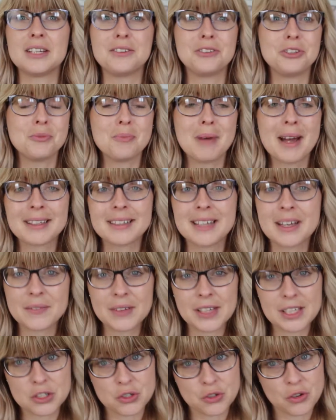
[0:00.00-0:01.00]
you might never
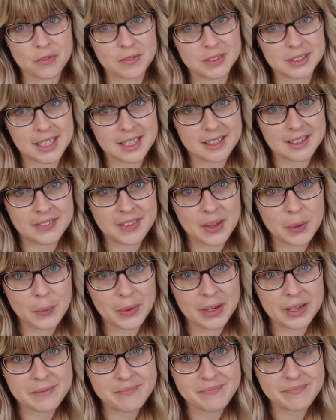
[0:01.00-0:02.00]
get your novel done in that
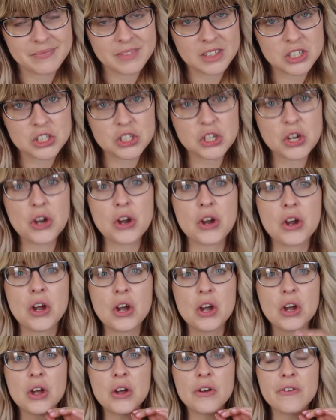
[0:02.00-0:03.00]
way. So
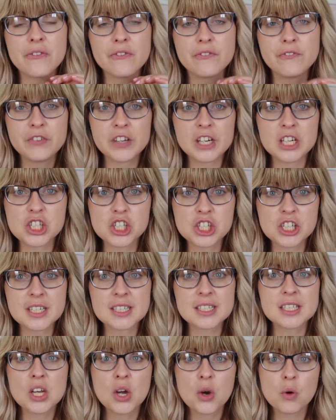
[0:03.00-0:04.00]
finish
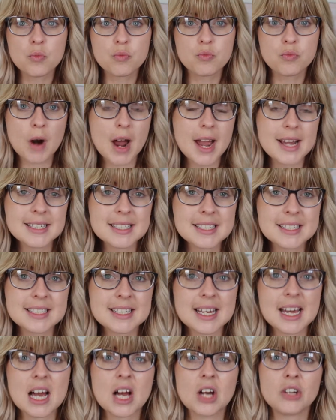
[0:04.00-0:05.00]
it, write it
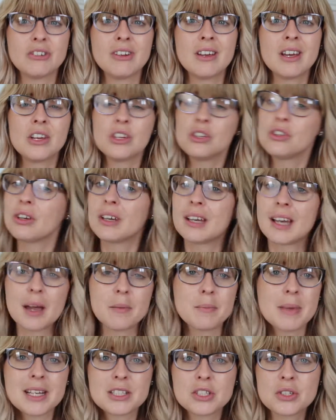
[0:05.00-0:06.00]
down. You can
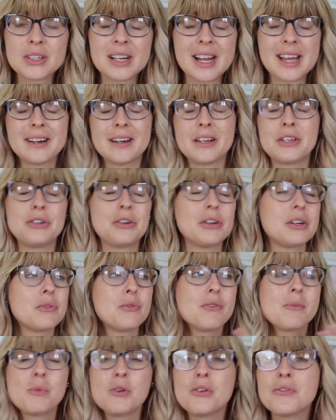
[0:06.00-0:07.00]
come back to it later. You can
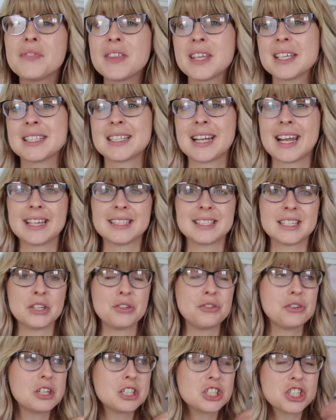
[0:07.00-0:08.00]
remove things later.
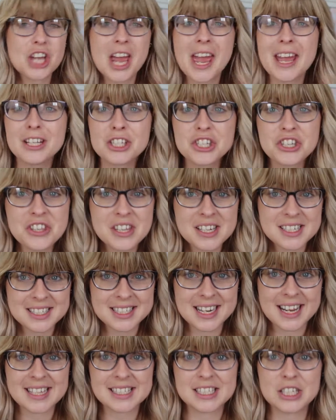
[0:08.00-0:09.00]
You can change things
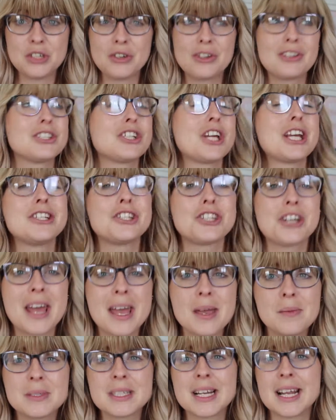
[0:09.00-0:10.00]
later. You can change
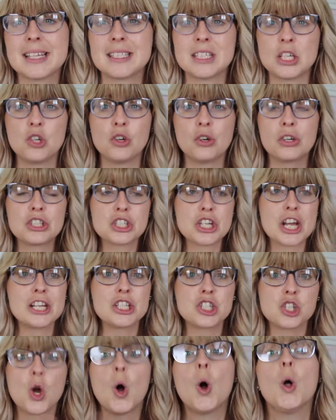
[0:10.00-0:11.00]
names later. You can
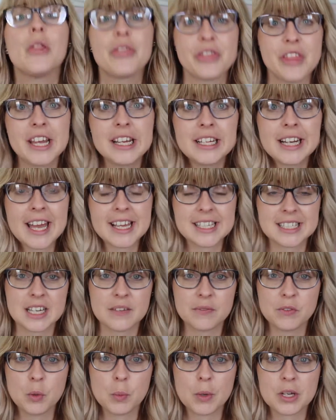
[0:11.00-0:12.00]
change the whole thing later
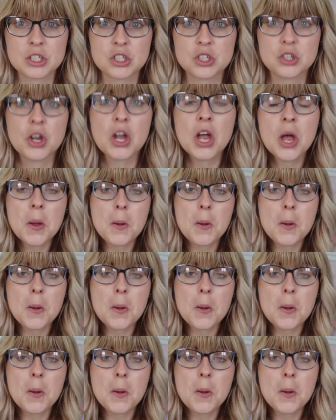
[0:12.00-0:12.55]
if you want to.